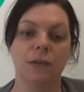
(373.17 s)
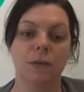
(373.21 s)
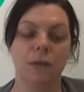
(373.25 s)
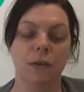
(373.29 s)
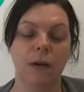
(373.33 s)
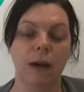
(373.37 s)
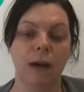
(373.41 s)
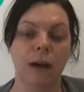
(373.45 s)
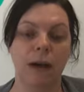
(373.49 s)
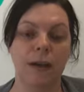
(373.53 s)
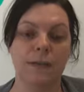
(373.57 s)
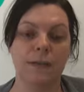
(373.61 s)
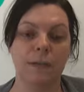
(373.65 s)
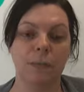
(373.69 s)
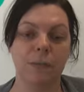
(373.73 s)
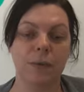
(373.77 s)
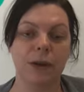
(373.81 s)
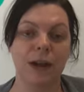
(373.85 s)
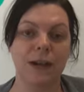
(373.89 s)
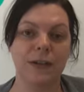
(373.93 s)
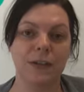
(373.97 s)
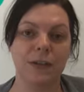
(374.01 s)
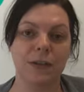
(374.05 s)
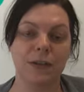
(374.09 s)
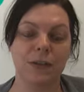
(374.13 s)
on a
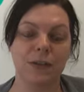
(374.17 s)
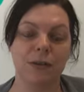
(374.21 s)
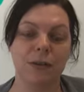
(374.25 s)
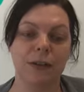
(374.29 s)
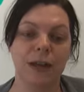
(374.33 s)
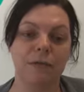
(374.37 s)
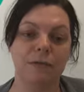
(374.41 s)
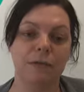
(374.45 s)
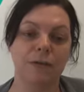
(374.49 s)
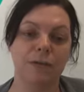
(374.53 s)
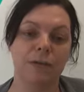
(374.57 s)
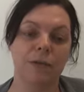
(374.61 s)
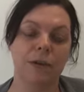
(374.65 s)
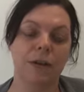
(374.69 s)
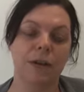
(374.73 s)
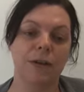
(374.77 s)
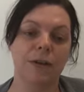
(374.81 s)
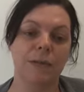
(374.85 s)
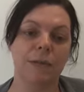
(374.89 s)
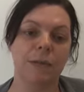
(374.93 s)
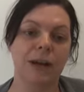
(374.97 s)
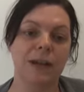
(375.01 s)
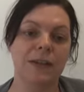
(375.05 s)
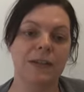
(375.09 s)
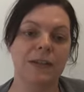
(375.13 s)
practical
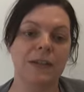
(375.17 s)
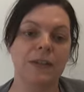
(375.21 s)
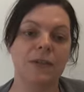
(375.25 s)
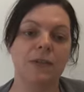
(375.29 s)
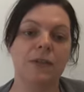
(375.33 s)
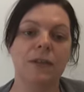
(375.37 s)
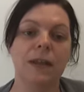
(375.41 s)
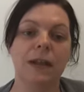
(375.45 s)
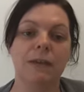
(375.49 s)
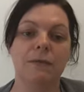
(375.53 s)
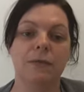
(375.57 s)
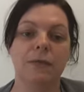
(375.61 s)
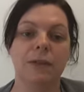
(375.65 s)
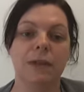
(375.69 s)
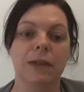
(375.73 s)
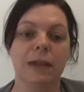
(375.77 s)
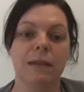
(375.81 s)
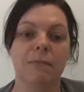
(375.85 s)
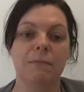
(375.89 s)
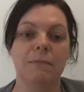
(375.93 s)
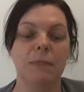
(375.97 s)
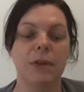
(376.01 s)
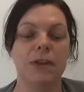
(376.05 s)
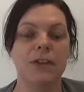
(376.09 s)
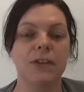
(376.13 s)
level,
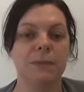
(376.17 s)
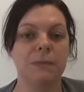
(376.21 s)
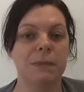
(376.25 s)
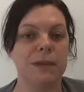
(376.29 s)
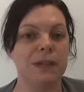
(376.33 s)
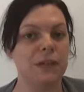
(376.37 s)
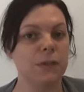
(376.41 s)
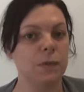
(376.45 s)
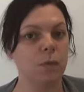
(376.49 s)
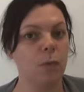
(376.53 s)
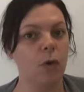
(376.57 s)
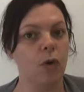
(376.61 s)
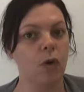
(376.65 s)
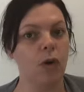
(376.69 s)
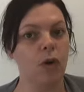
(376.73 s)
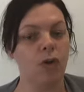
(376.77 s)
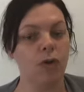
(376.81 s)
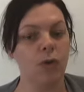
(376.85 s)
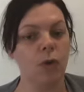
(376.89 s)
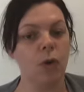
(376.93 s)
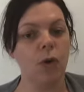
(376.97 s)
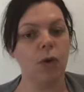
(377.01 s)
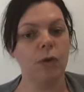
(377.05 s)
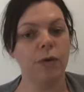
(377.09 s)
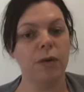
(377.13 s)
it must be sworn
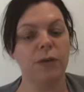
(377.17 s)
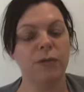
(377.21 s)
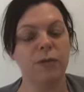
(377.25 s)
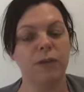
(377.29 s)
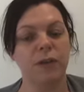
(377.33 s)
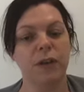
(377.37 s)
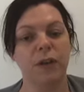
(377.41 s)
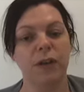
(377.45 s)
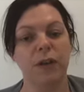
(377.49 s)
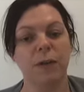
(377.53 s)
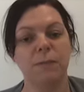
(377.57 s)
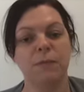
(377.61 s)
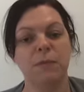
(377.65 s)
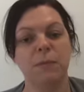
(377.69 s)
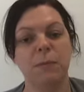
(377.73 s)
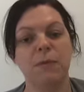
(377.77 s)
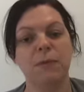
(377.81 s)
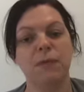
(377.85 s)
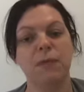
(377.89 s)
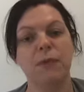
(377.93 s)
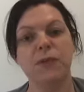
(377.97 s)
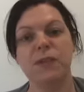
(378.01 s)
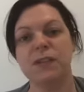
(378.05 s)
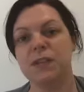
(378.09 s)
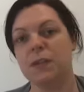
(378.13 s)
or affirmed
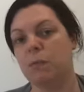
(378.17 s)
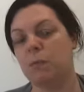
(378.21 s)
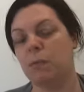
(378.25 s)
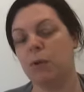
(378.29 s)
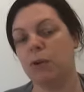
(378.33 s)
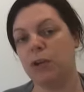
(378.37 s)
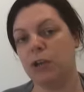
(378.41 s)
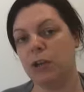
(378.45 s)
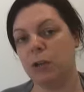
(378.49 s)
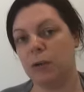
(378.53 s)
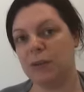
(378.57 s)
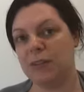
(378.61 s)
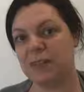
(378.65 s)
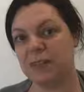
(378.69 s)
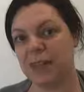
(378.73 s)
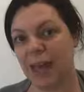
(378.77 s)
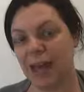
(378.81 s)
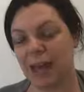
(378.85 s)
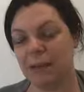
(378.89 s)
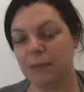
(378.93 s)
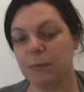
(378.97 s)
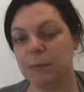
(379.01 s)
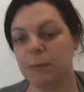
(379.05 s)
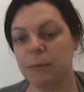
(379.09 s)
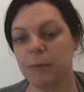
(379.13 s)
before someone who is
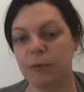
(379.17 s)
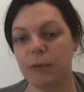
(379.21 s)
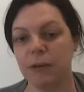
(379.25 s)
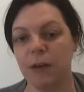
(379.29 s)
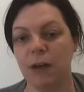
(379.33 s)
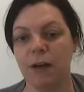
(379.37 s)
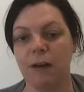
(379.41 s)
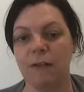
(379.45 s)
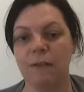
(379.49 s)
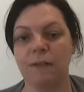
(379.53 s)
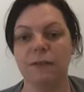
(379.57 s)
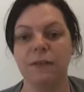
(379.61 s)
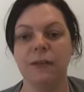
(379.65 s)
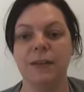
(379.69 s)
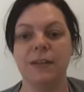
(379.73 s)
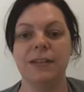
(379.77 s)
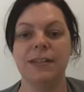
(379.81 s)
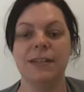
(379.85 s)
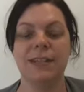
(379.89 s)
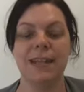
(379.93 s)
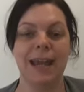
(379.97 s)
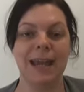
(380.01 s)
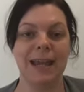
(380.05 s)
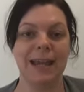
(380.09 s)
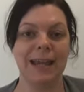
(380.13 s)
capable of
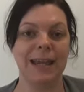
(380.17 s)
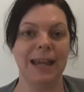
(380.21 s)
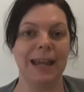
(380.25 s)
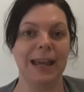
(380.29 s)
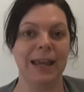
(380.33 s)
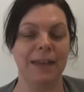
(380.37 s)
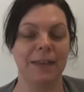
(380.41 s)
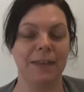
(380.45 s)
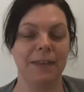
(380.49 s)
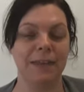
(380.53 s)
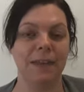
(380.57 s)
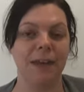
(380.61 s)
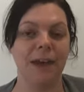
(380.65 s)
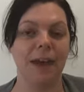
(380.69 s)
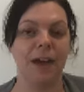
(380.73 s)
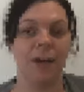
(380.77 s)
taking an